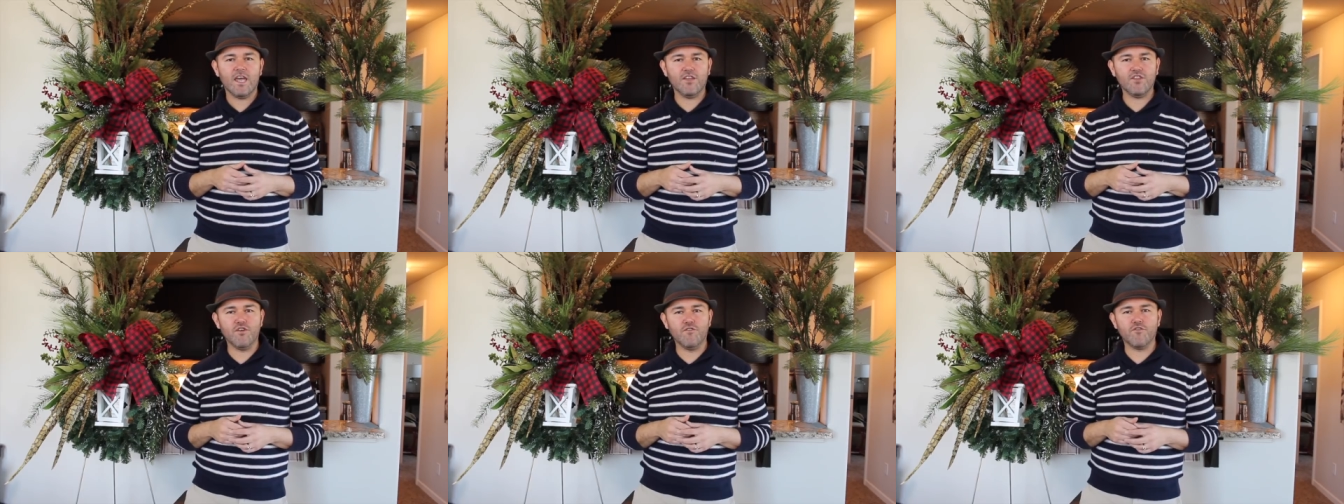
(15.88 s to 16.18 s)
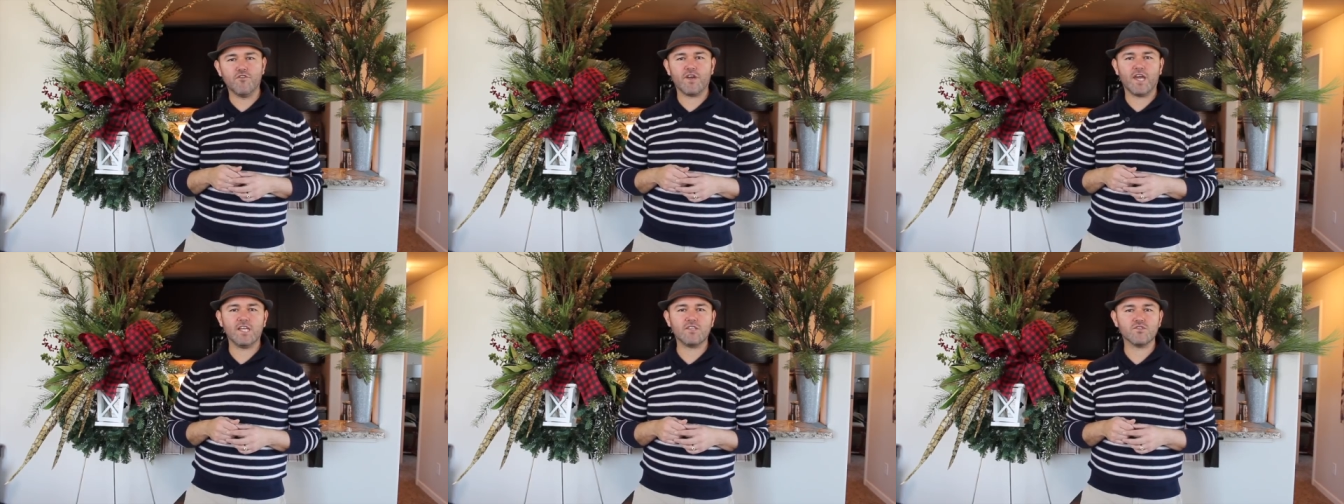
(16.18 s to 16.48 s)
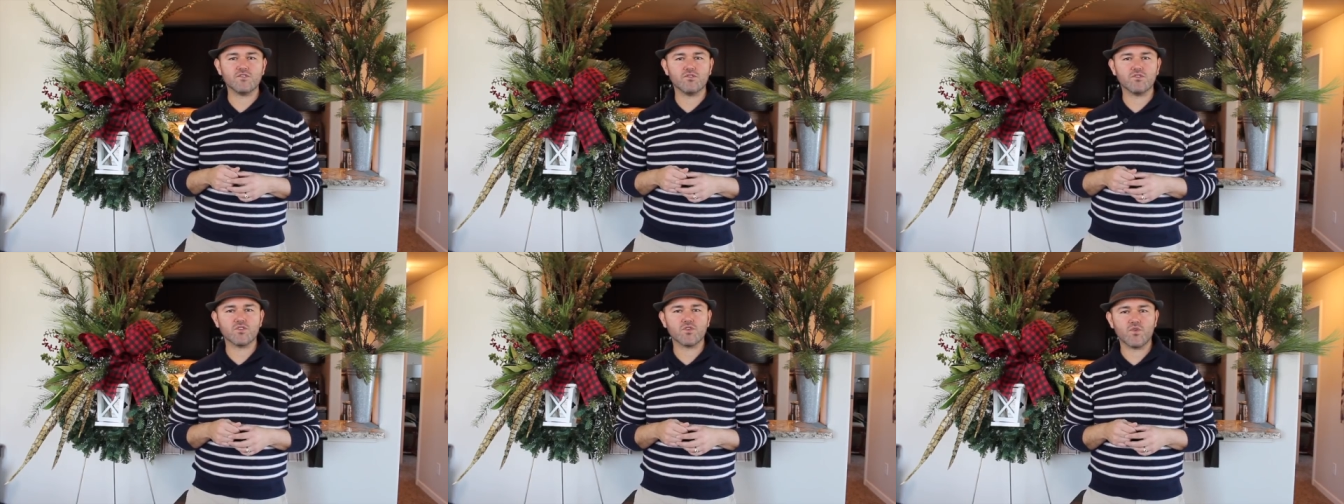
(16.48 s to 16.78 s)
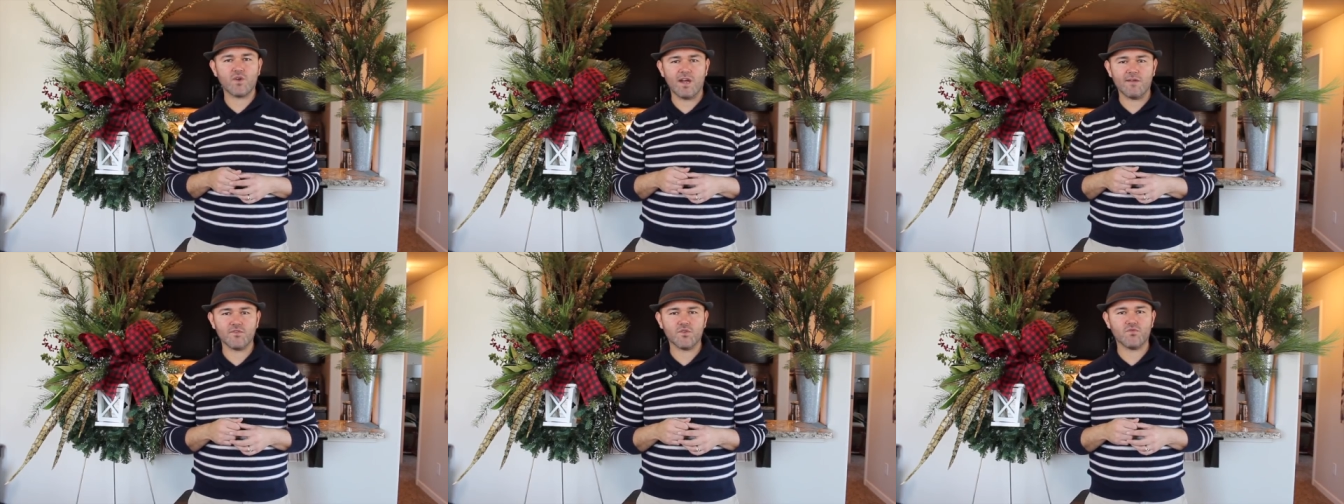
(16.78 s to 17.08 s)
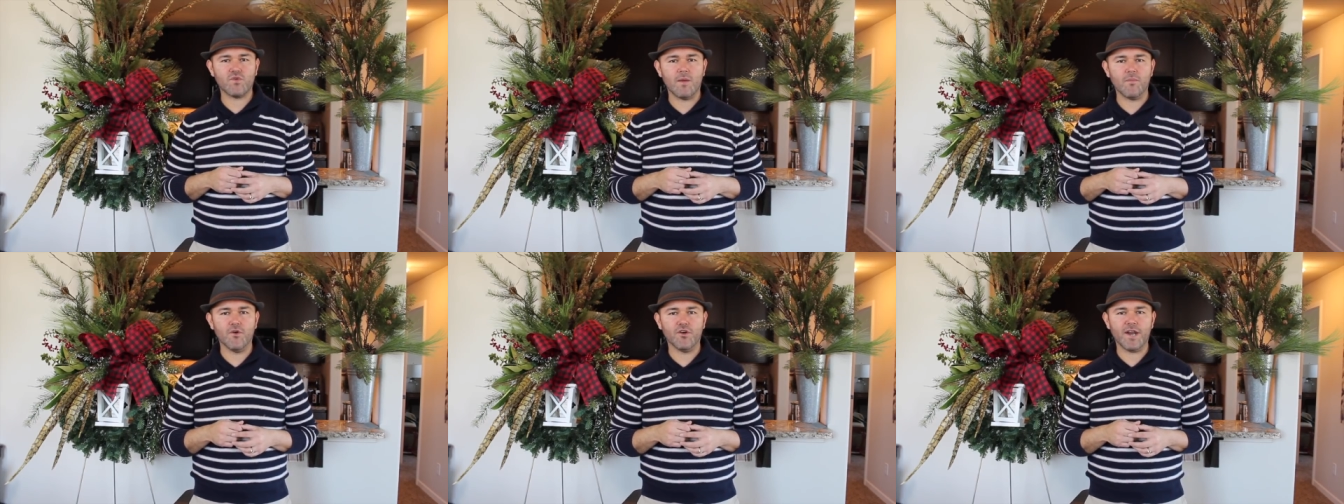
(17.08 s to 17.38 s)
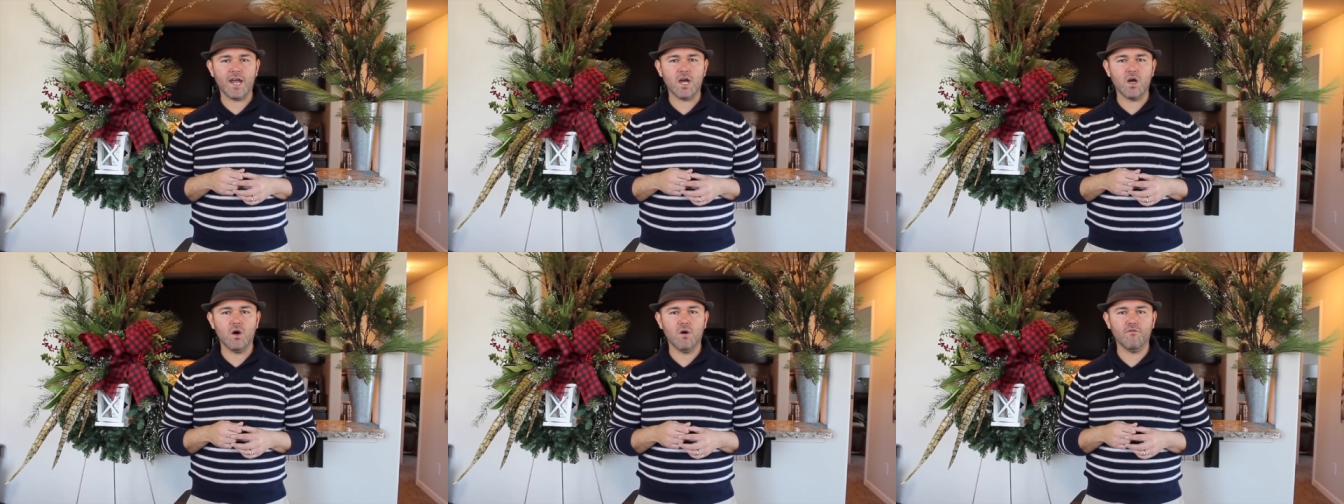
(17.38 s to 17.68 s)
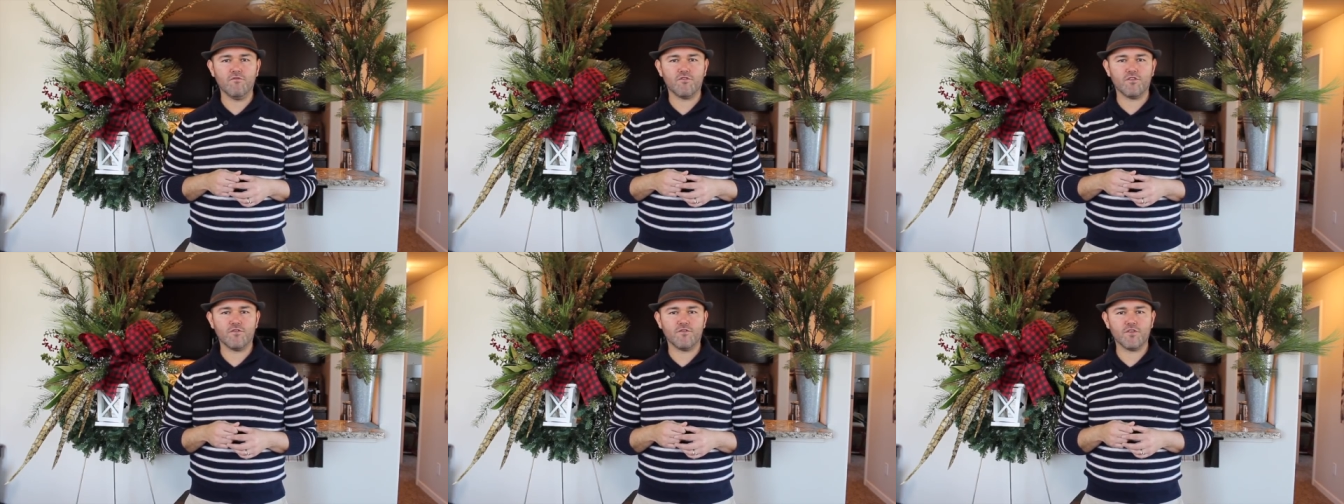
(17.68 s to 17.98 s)
and don't forget to subscribe to Ramon at
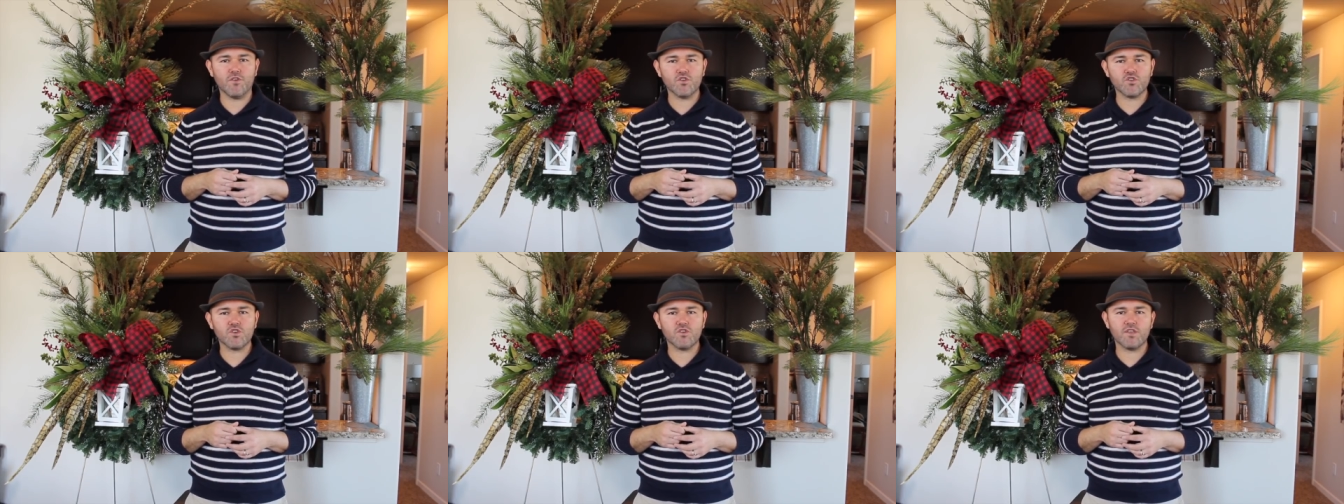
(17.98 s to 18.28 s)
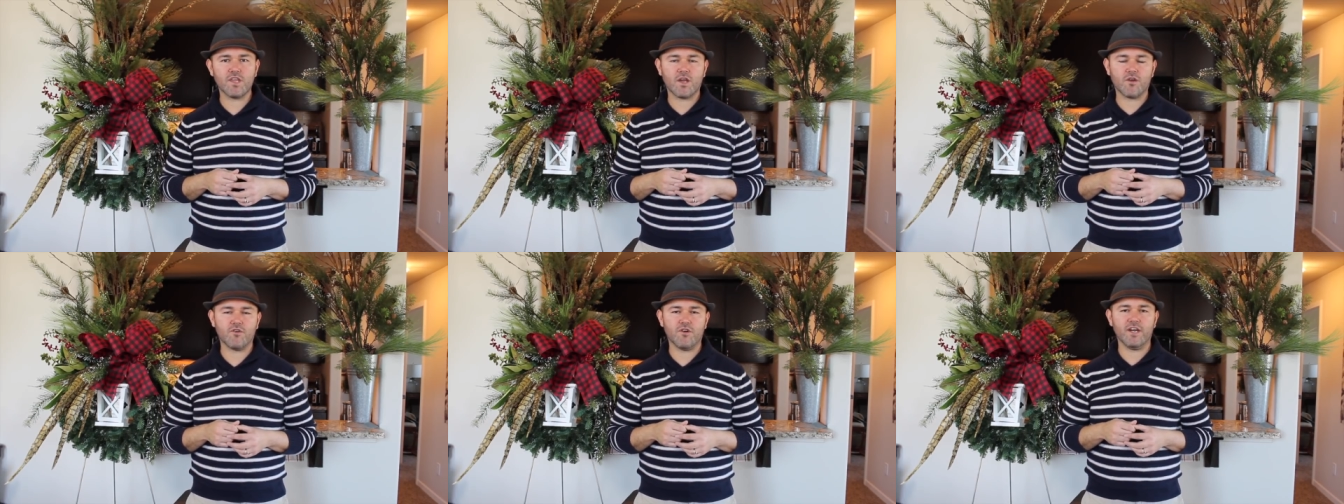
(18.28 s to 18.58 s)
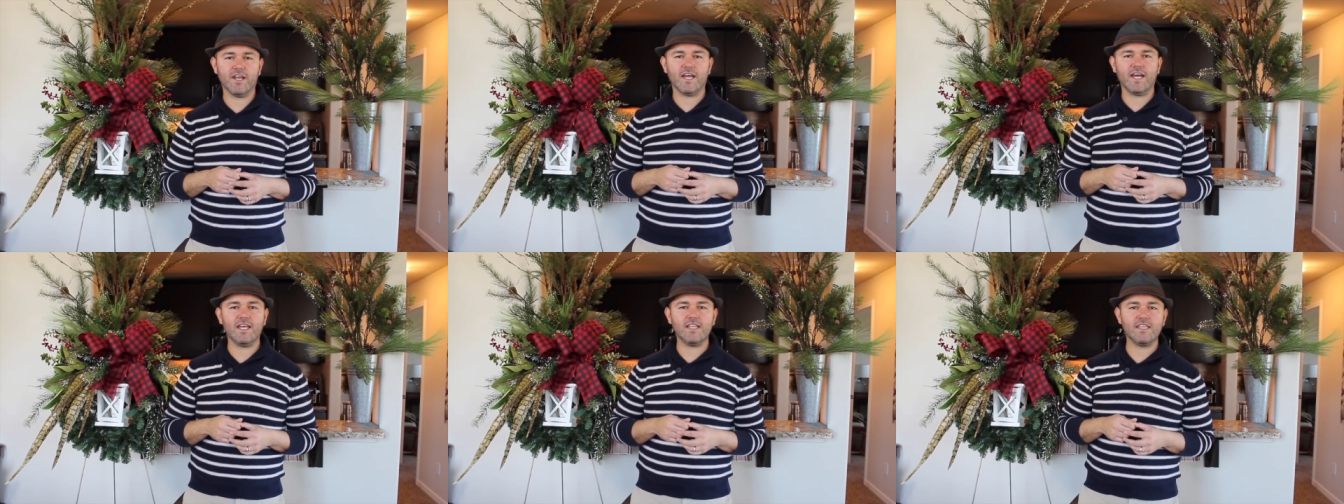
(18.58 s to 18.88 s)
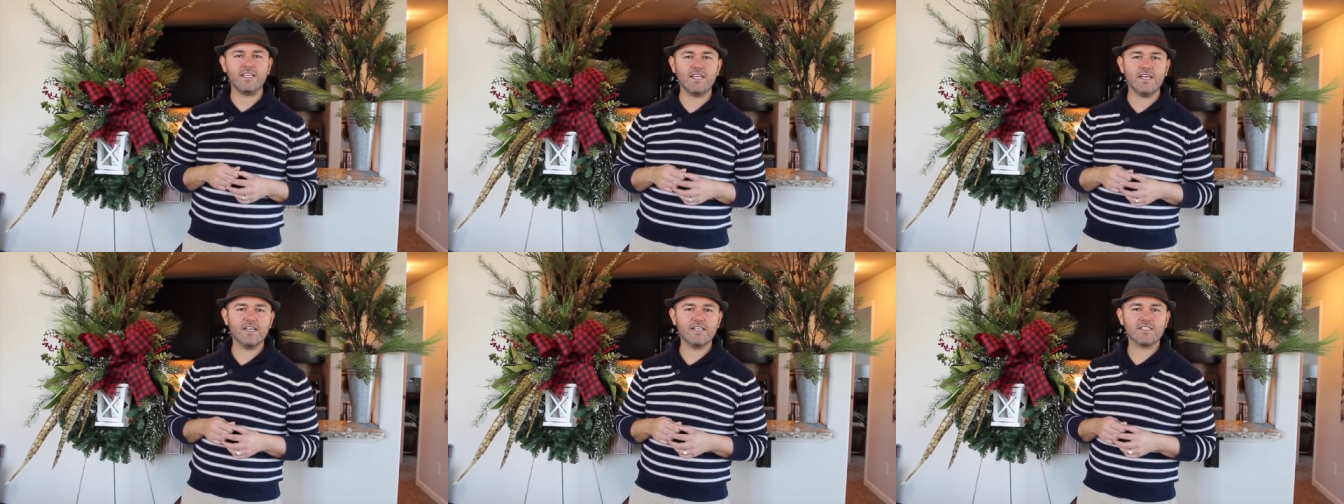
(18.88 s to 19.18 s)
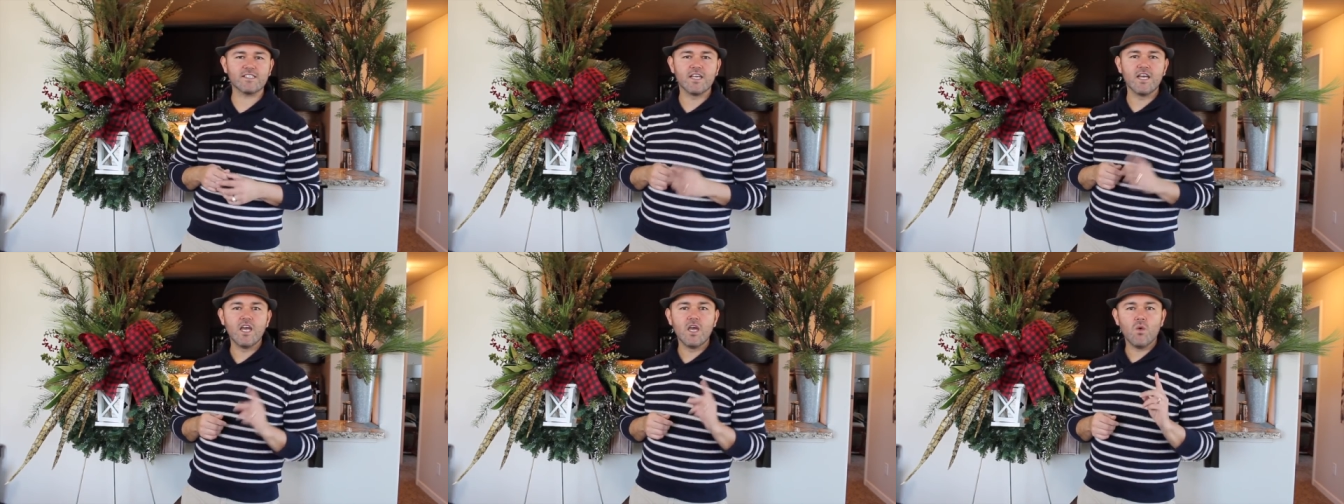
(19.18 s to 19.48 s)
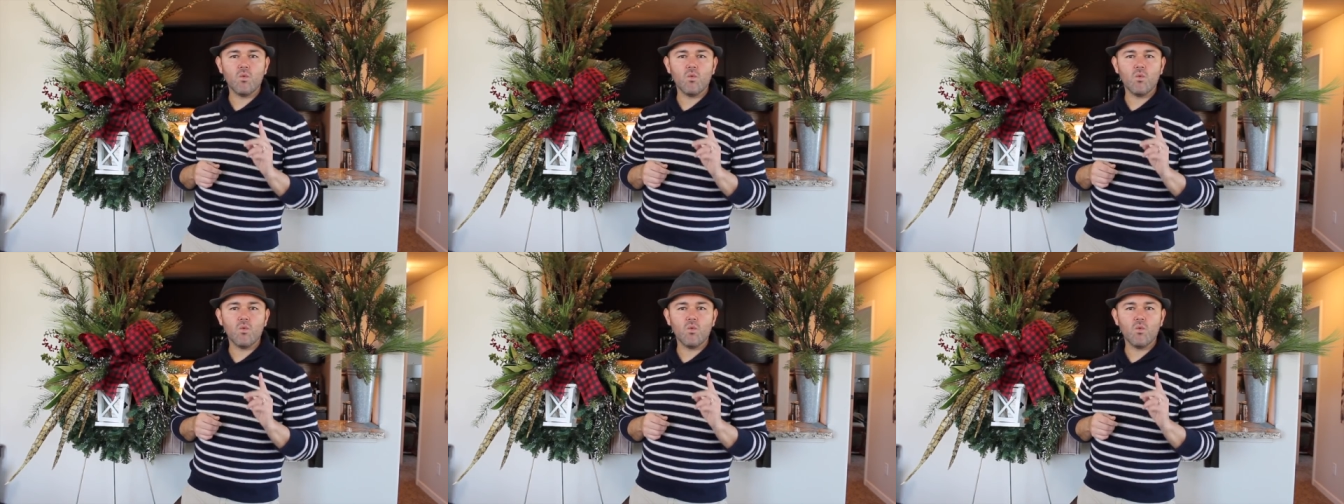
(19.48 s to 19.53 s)
Home for future decorating ideas.